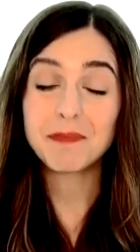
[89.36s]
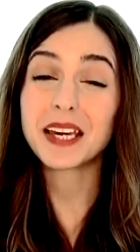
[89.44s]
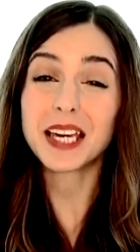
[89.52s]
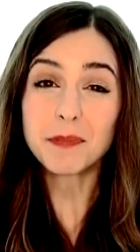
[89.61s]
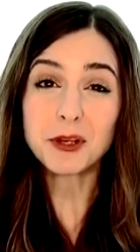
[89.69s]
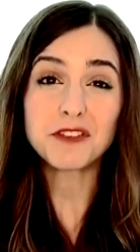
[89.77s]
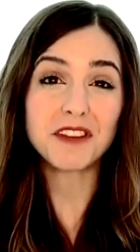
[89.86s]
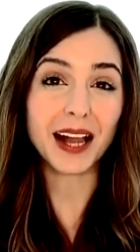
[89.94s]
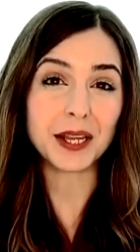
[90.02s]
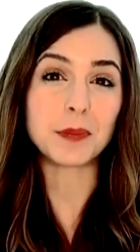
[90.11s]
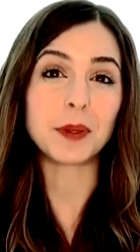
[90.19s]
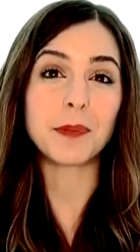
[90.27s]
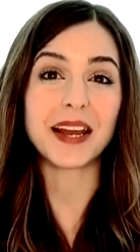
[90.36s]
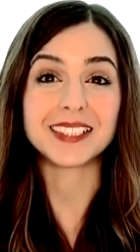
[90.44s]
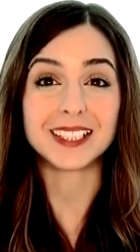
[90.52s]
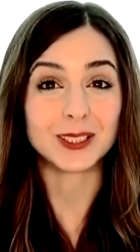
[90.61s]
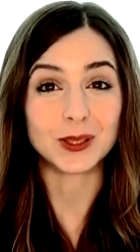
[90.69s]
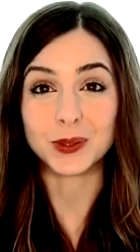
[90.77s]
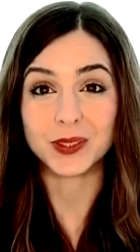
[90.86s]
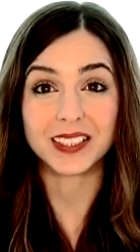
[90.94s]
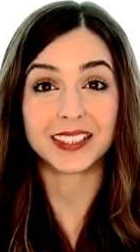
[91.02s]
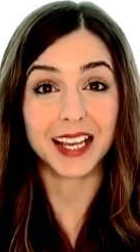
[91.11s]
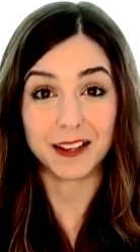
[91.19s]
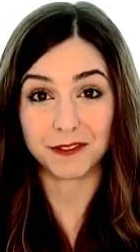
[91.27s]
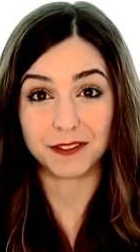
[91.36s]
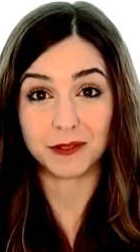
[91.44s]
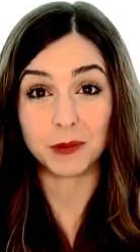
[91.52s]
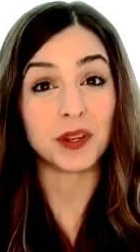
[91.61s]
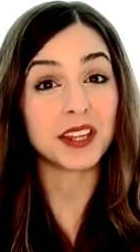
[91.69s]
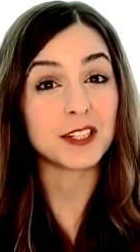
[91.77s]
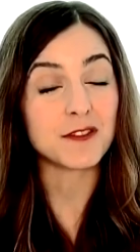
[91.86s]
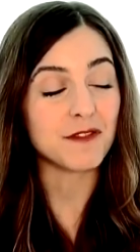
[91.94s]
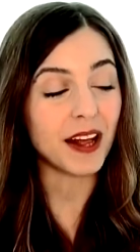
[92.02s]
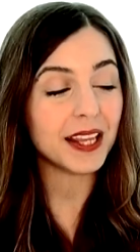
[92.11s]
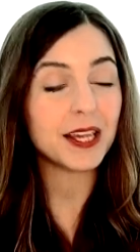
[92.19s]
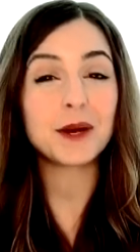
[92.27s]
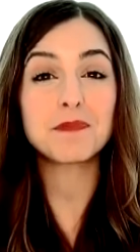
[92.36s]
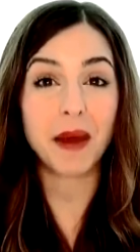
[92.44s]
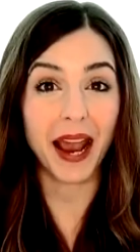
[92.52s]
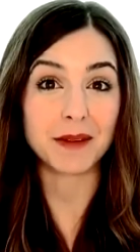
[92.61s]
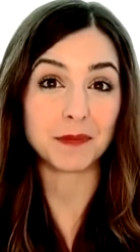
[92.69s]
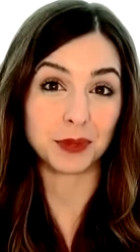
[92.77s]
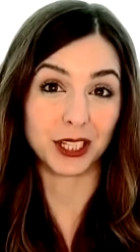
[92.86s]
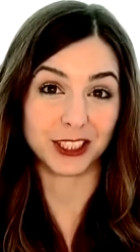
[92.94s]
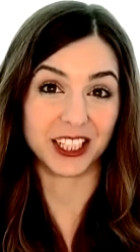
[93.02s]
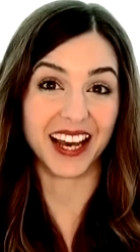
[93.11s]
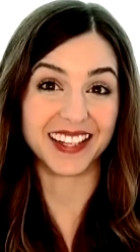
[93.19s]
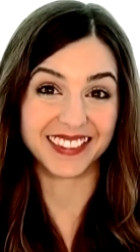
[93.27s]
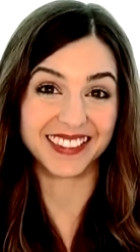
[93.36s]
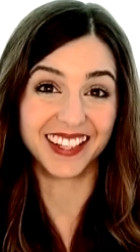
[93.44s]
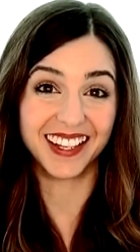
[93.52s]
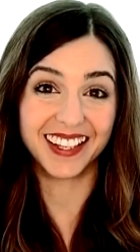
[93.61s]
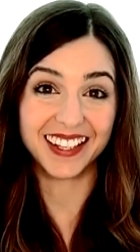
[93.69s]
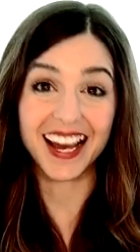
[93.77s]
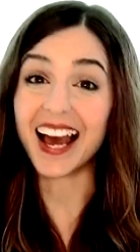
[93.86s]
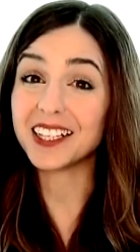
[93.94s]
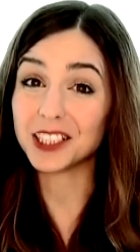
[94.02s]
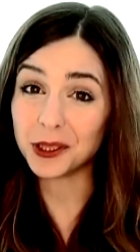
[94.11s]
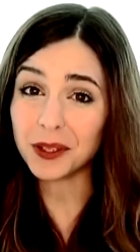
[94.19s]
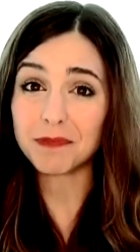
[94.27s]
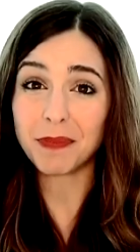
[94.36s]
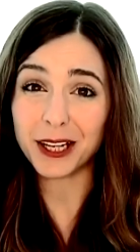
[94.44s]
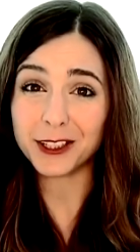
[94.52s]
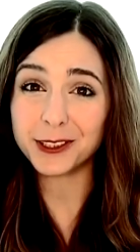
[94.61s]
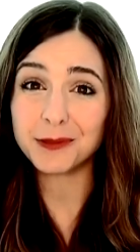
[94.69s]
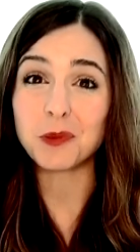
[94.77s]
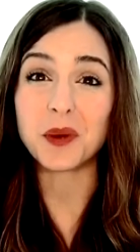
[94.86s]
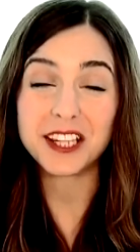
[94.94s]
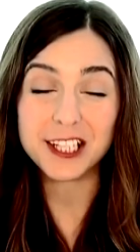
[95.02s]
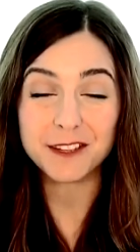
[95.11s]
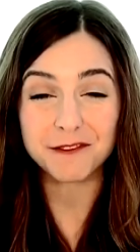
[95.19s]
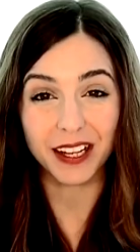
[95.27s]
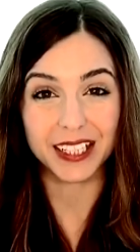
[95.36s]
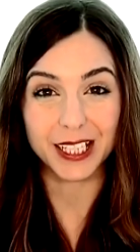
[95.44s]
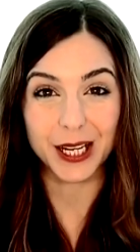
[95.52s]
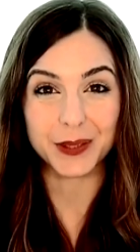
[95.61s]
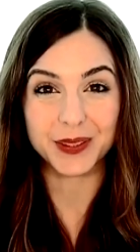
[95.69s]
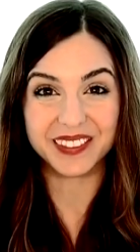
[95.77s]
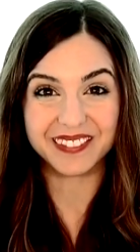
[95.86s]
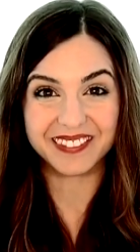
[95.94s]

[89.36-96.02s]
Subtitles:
Keep your valuable painting tools safe with the Daveliou paintbrush case, and do it better with Daveliou.